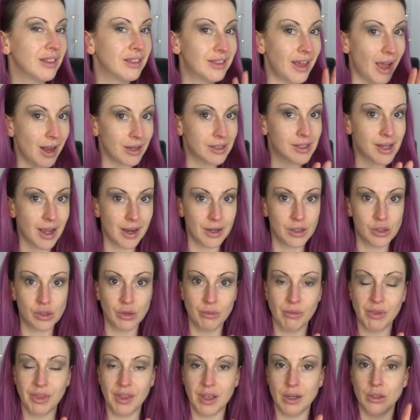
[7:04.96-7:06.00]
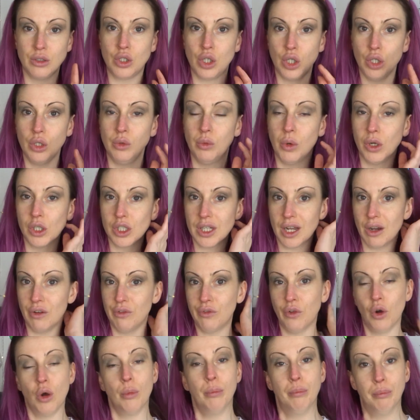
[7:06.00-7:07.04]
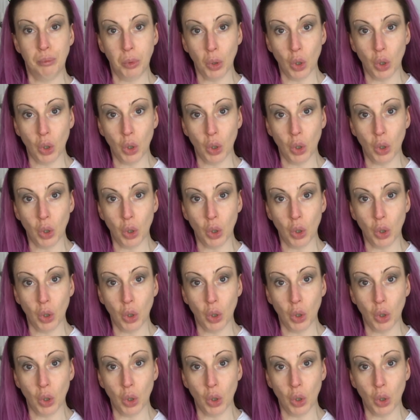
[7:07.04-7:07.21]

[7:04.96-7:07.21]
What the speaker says: that's kind of something to watch out for,